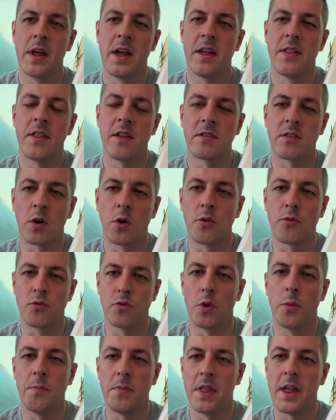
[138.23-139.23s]
There's a lot of
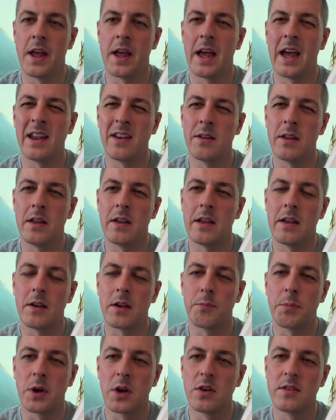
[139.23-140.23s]
room there, and
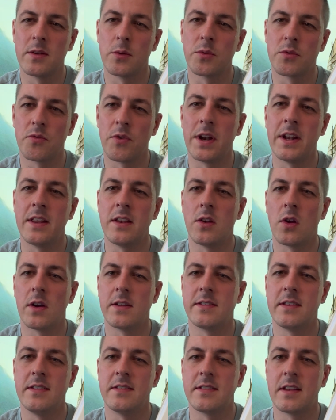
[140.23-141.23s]
because it was written in
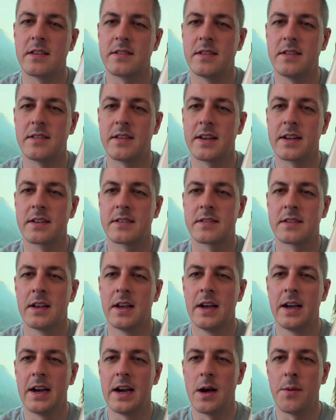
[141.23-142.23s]
1966,
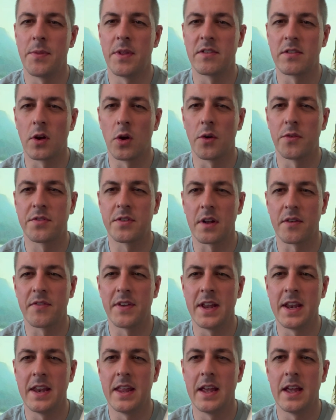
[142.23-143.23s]
there's a lot of stuff
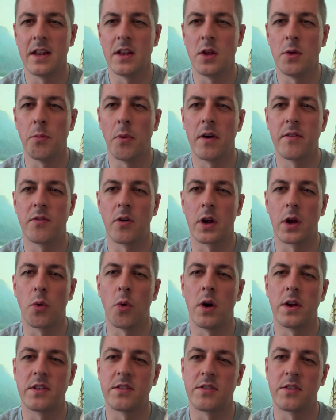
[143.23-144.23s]
in here that you might find
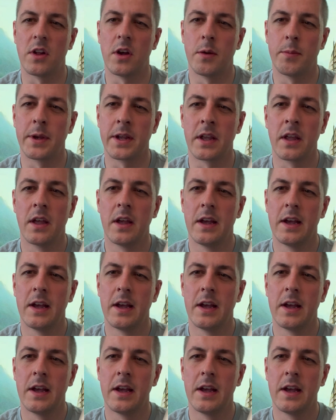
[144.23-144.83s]
quite disturbing.